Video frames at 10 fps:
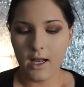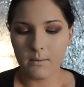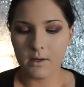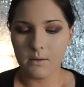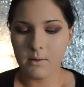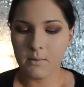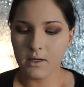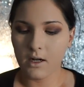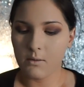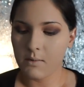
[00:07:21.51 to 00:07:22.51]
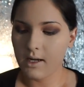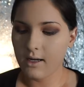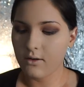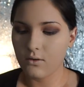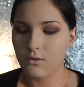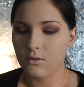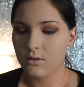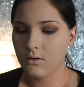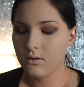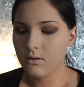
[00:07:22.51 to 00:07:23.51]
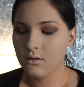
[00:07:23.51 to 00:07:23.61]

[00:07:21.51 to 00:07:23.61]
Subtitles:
and I'm going to be putting it on my angled